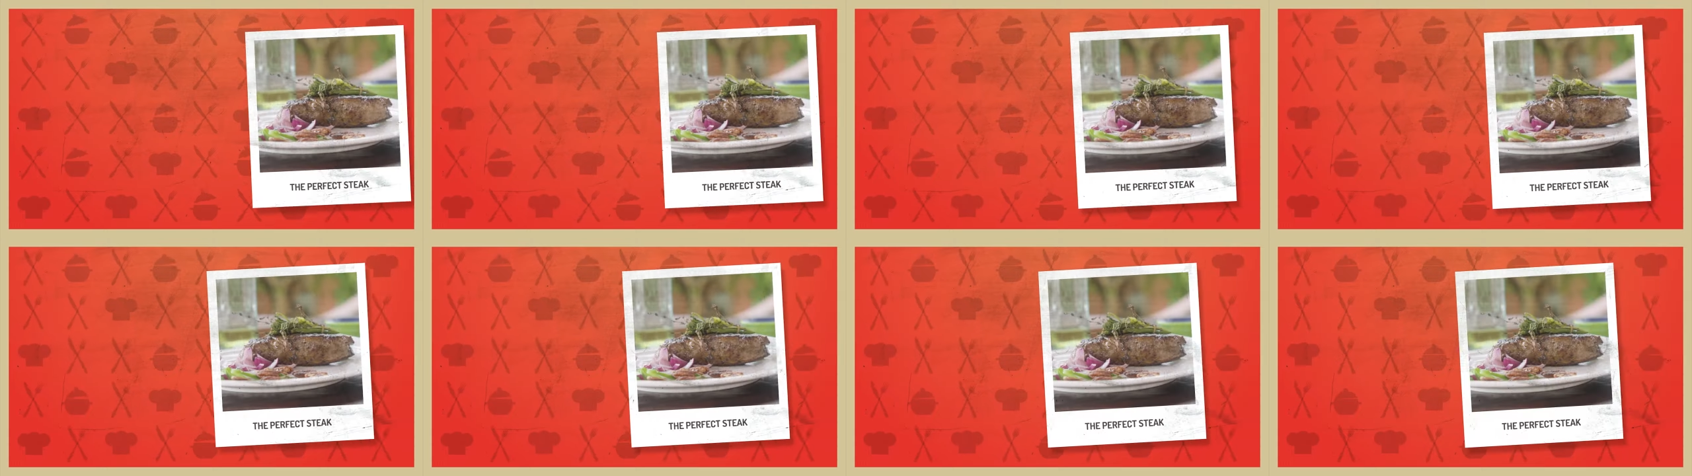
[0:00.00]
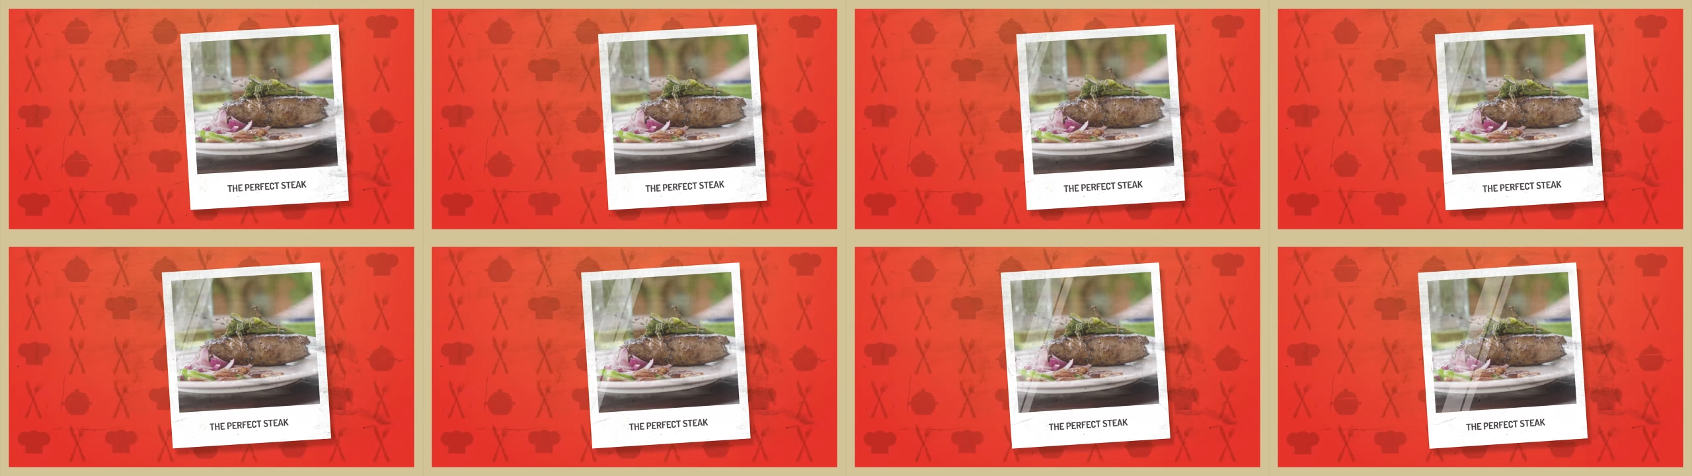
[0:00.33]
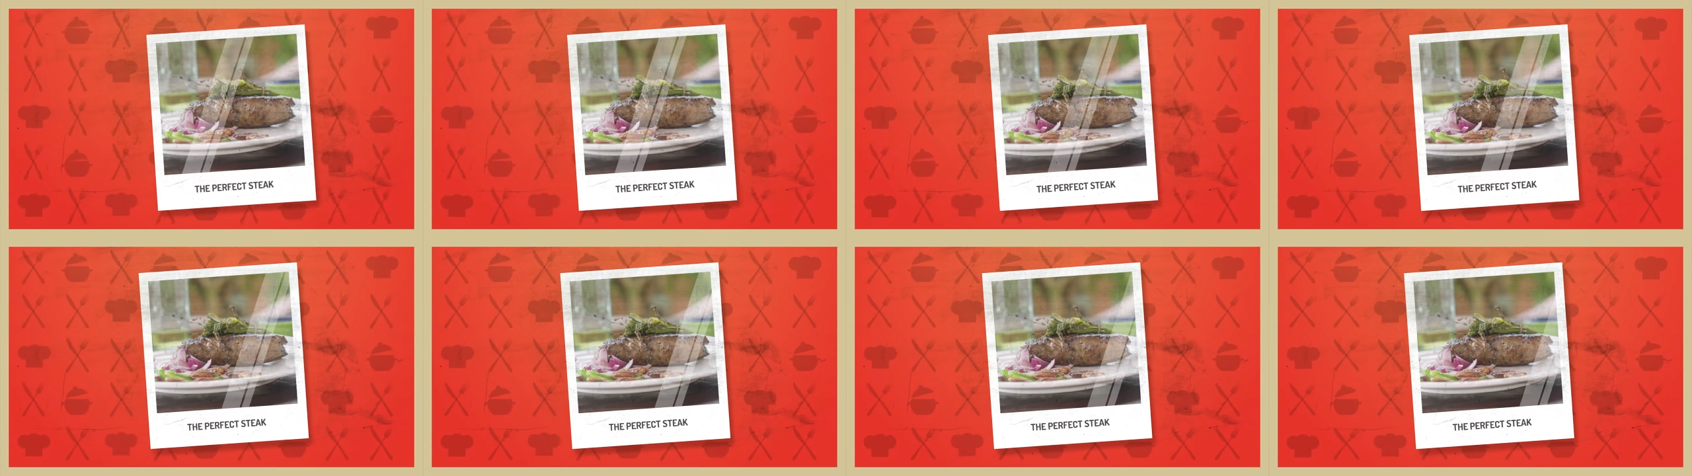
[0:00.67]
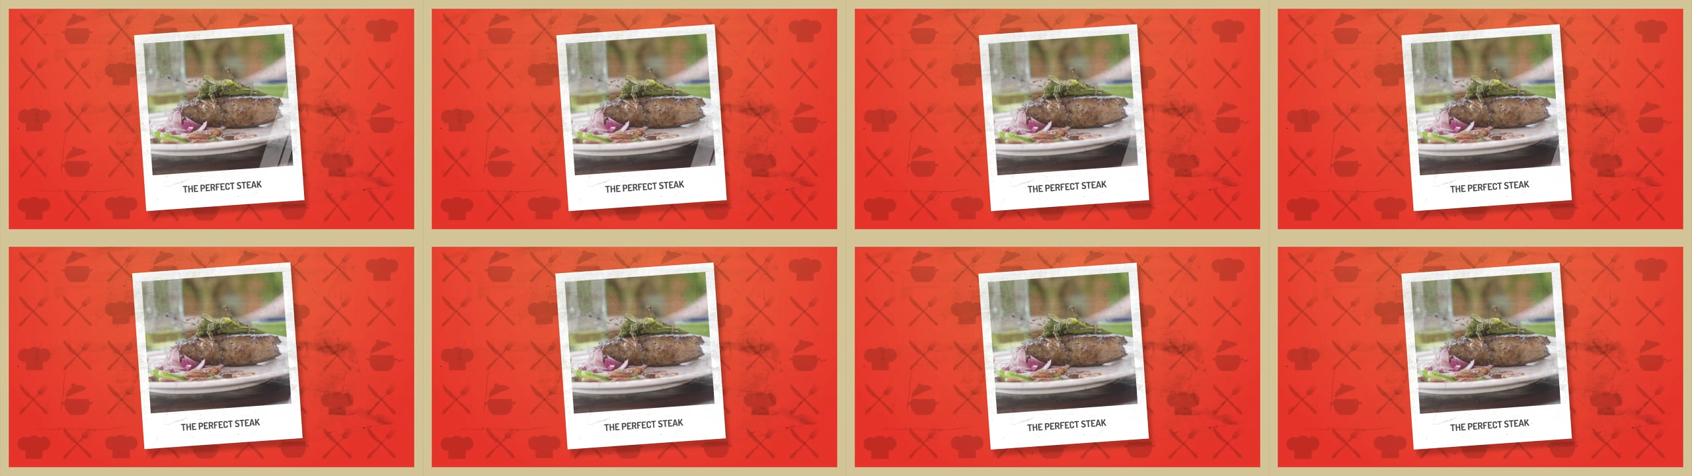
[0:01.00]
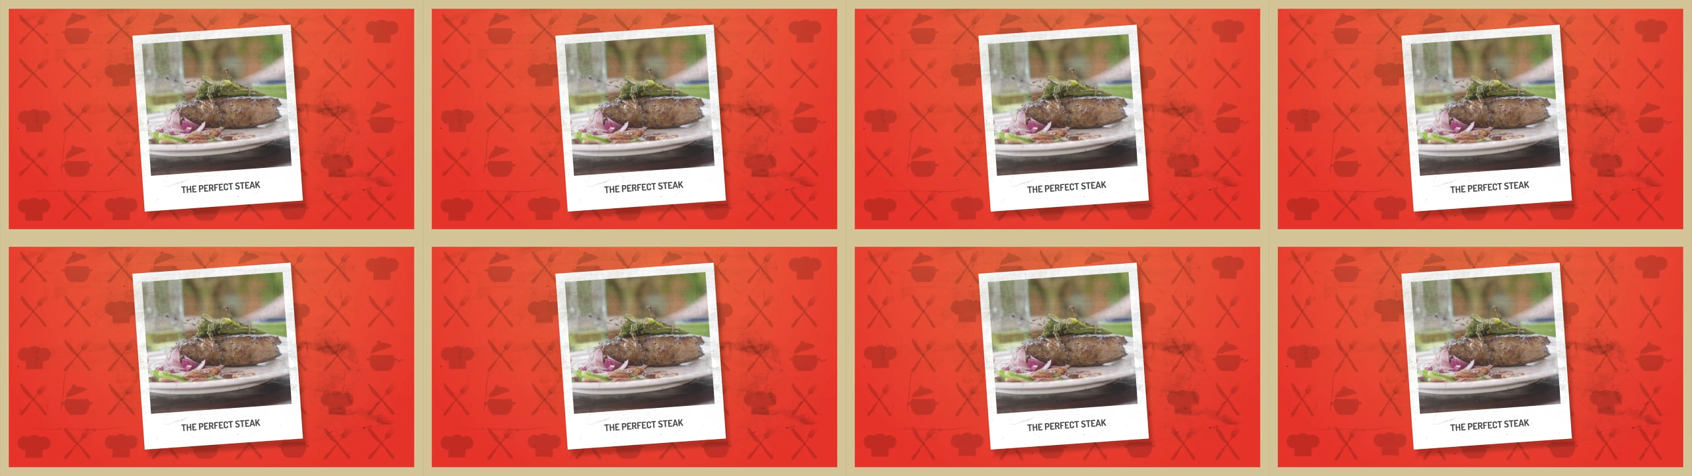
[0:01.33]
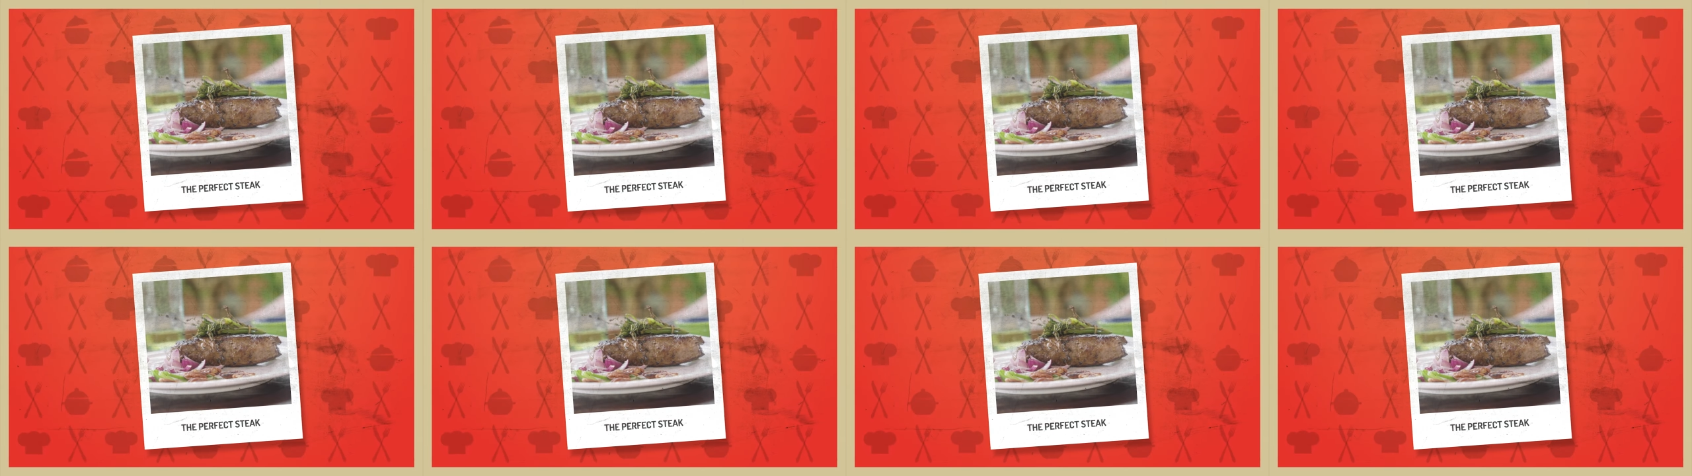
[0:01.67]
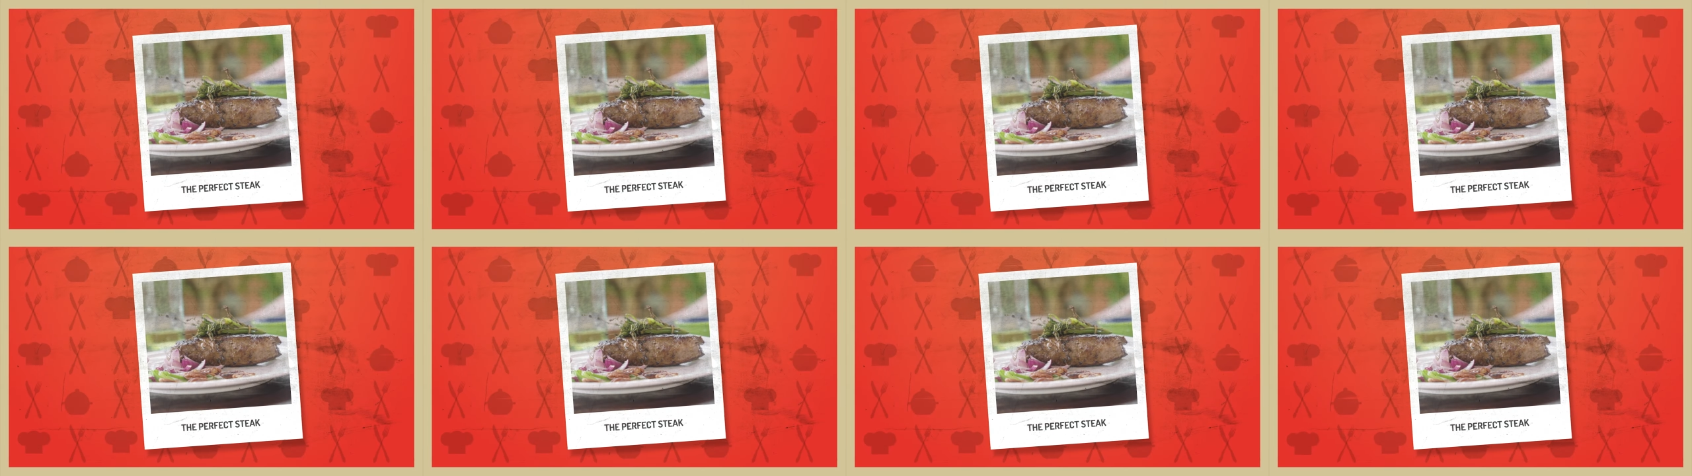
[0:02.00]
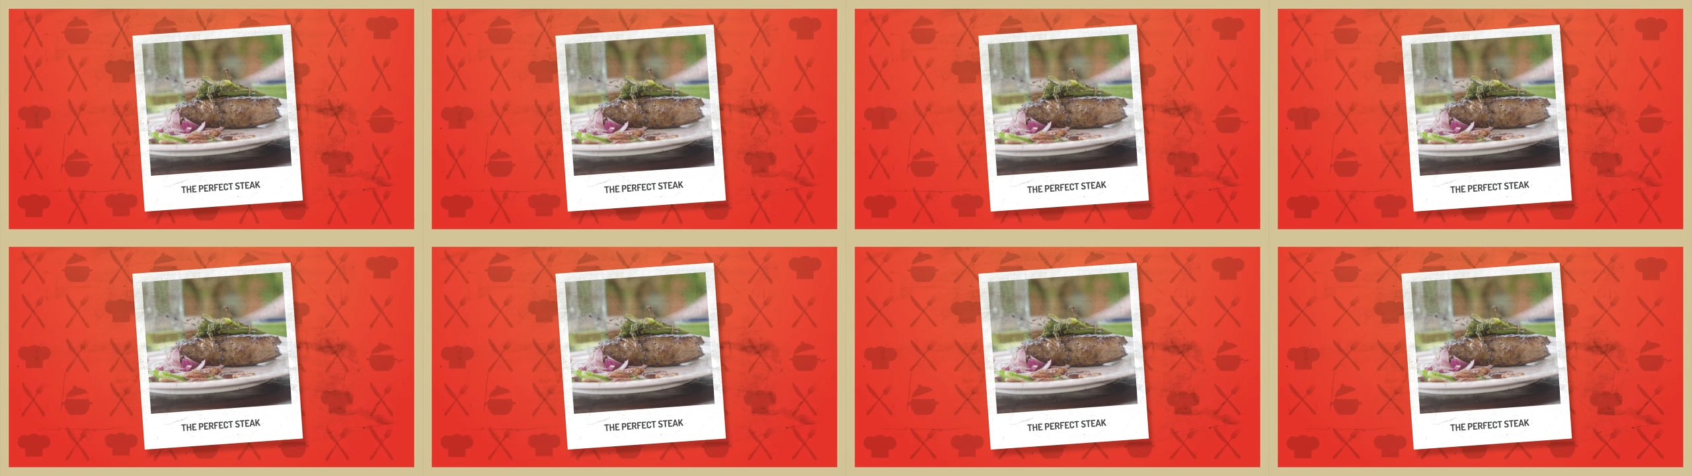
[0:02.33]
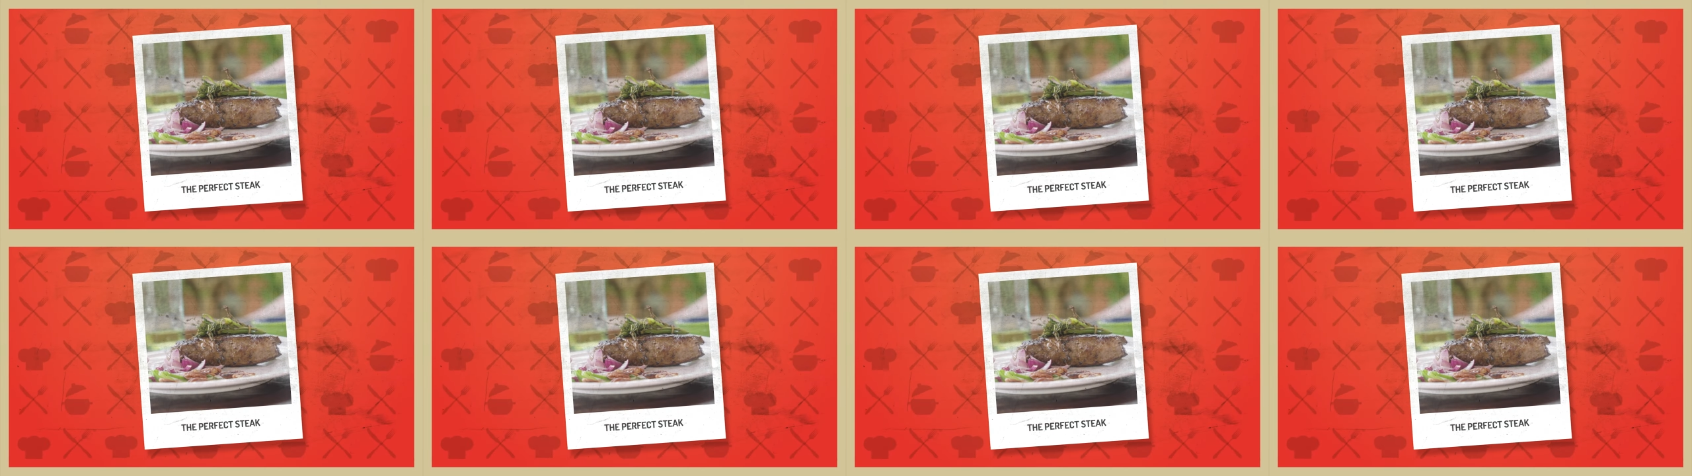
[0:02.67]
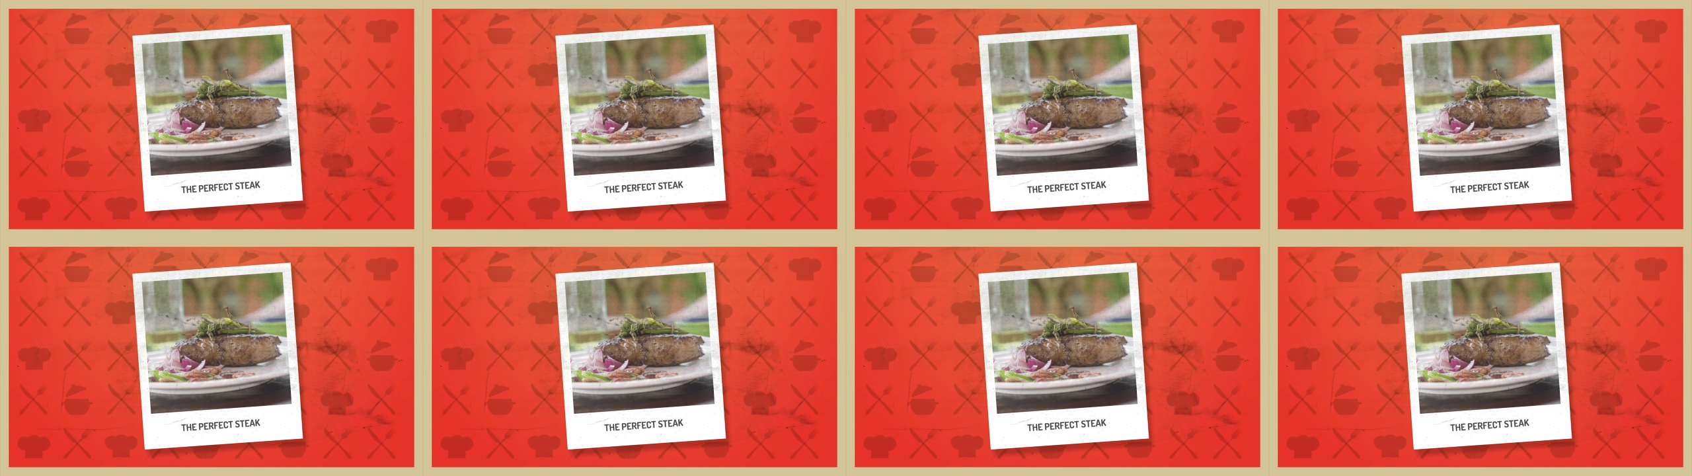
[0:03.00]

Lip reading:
No face is visible, so there are no lips to read.